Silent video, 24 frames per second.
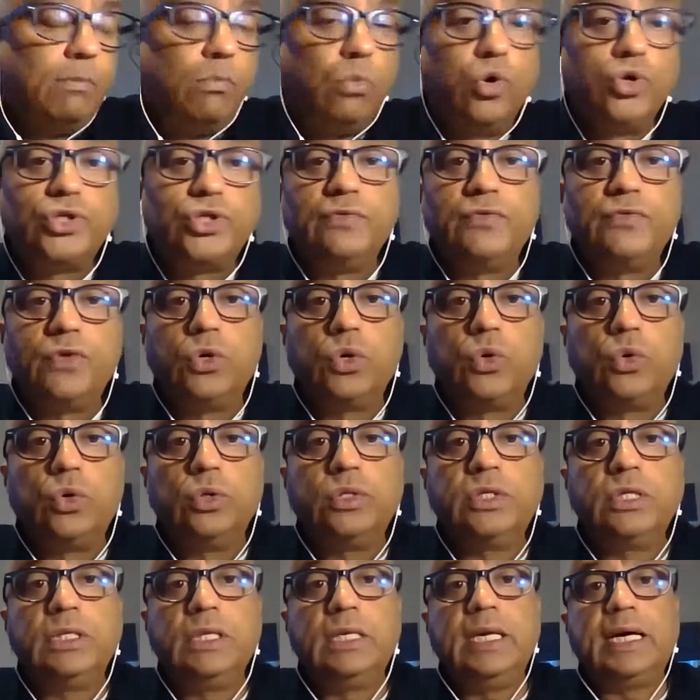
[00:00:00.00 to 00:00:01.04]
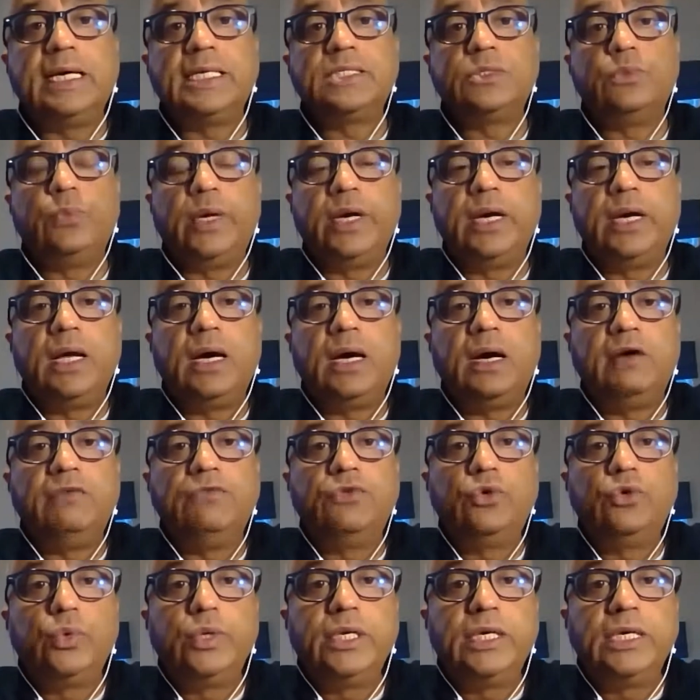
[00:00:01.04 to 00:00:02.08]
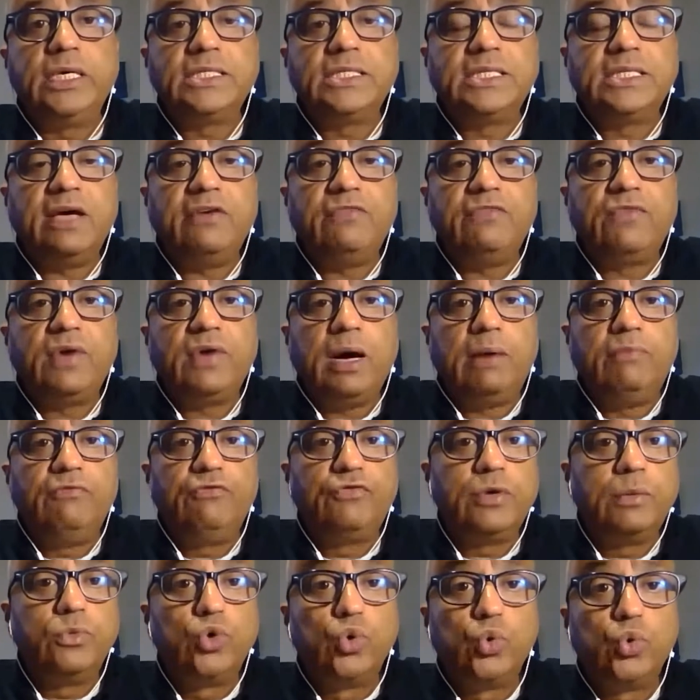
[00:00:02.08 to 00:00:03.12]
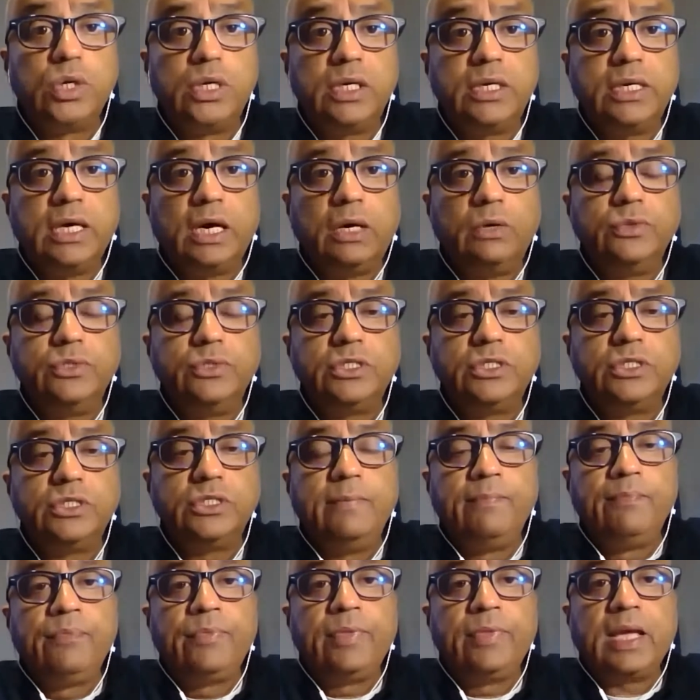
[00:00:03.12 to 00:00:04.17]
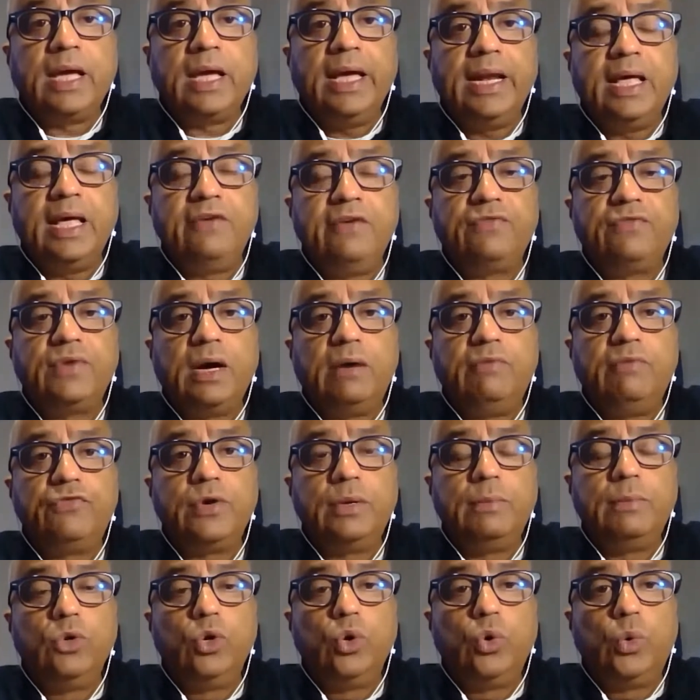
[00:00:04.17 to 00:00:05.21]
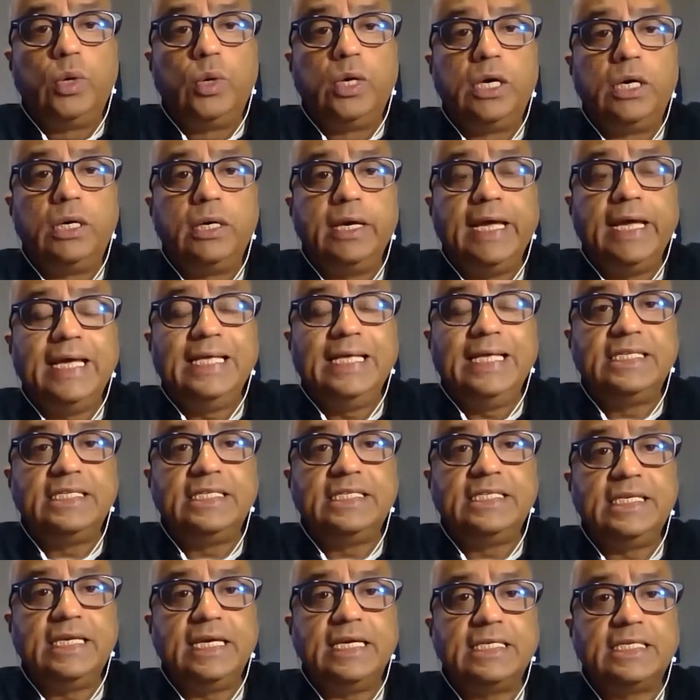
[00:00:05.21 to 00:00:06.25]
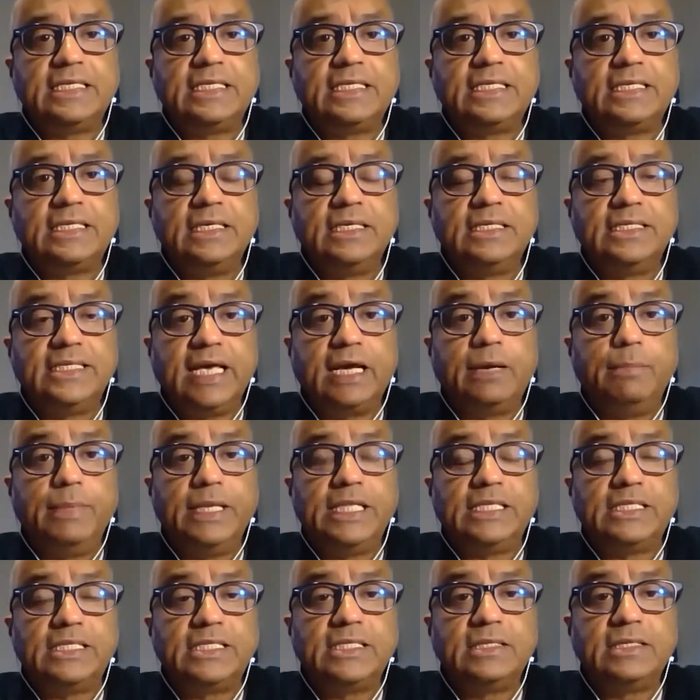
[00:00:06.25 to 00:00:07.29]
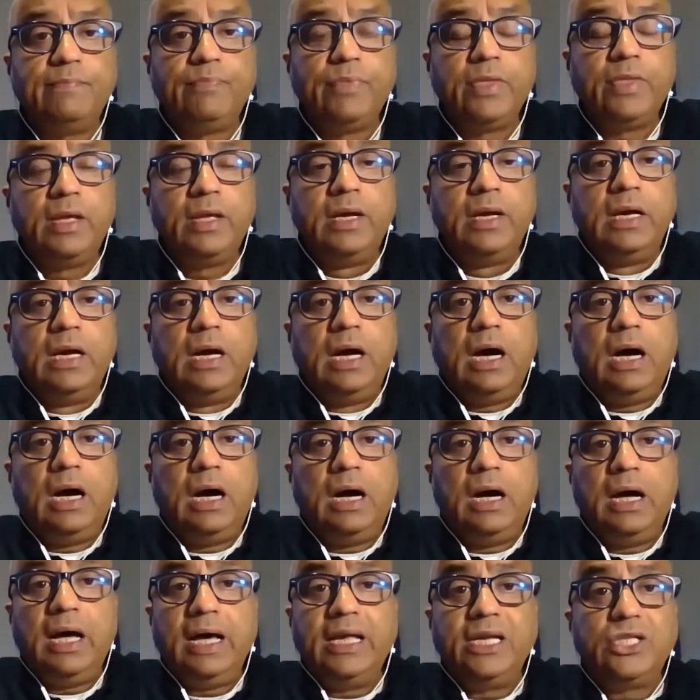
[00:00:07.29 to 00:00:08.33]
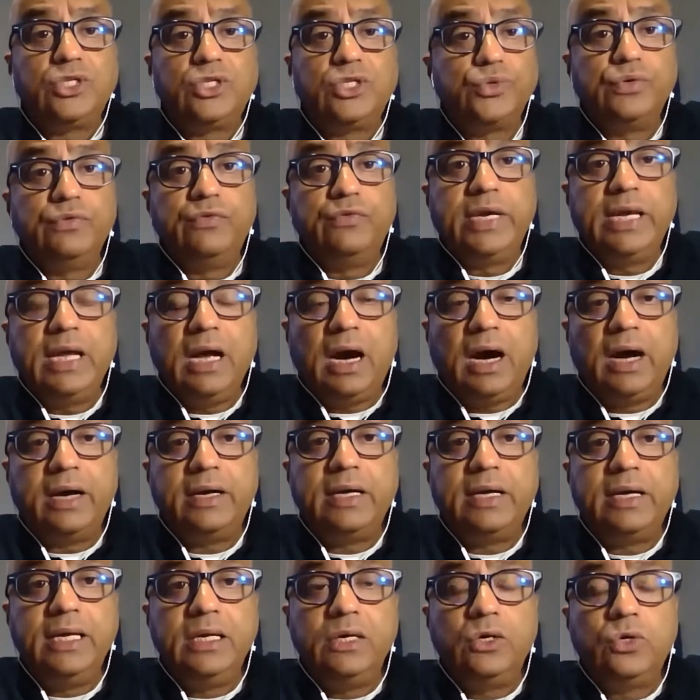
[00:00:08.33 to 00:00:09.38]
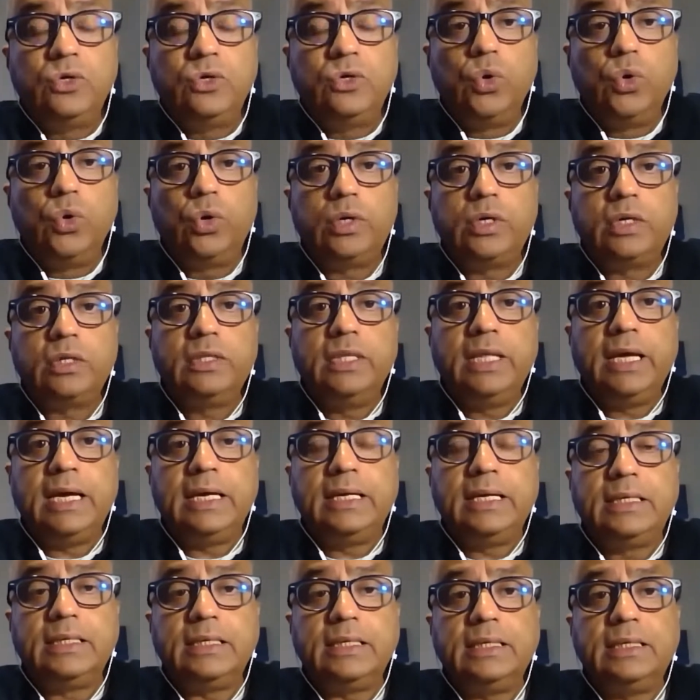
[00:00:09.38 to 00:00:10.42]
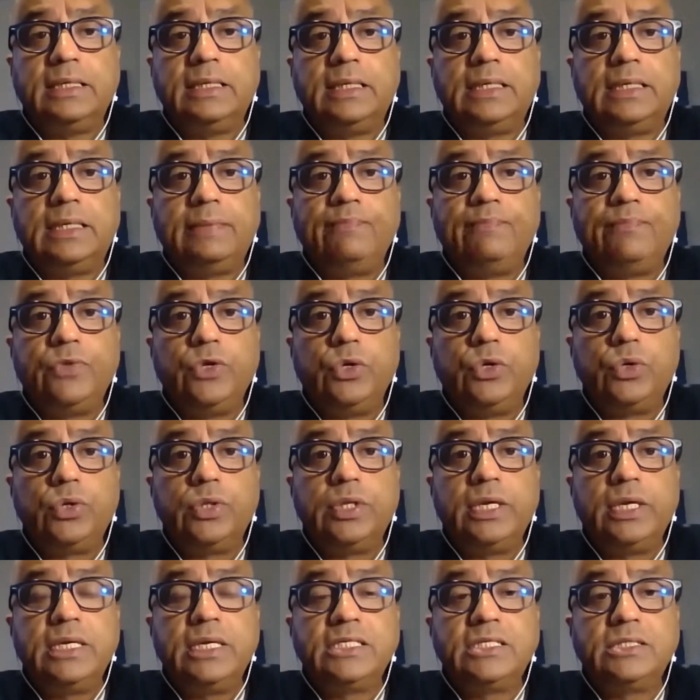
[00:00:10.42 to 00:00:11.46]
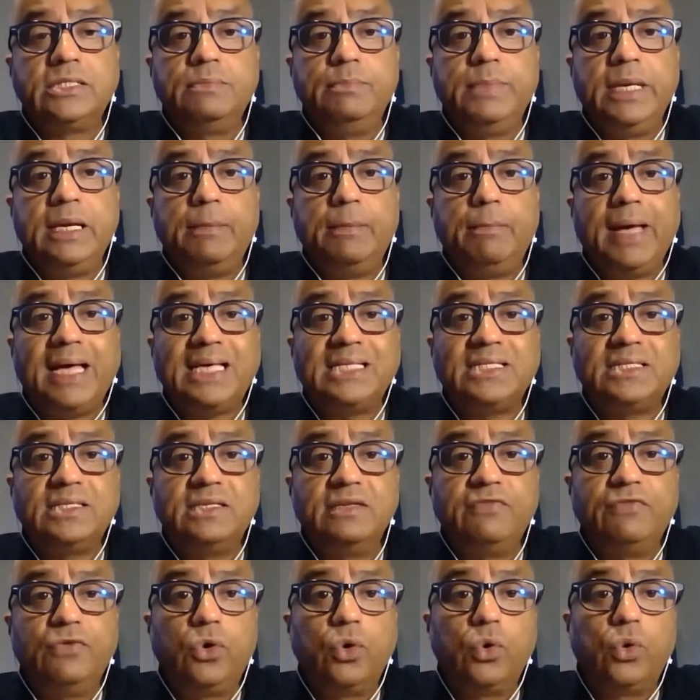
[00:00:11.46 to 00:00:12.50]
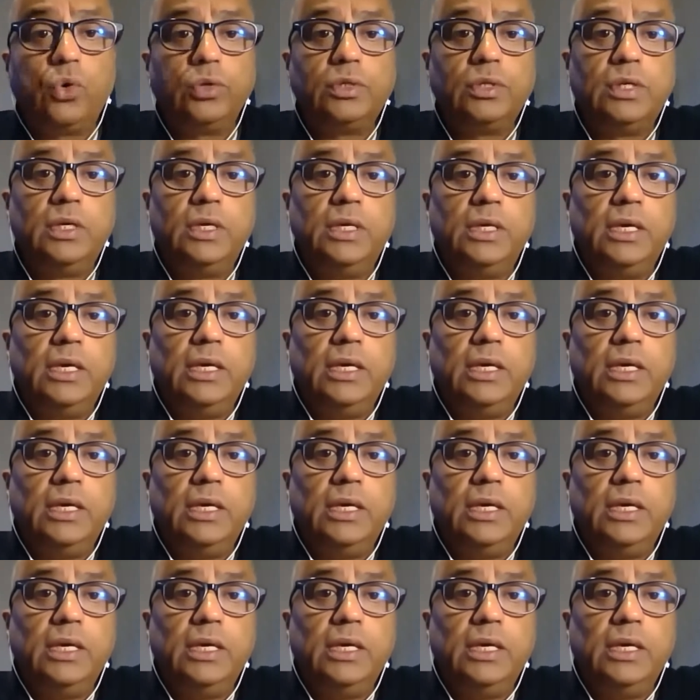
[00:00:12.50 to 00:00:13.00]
Most of the growth in the last one and a half, two years have come from rural towns, and have come from lower NCCS segments. Uh, and it's also very heartening to note that uh, you know there has been a massive growth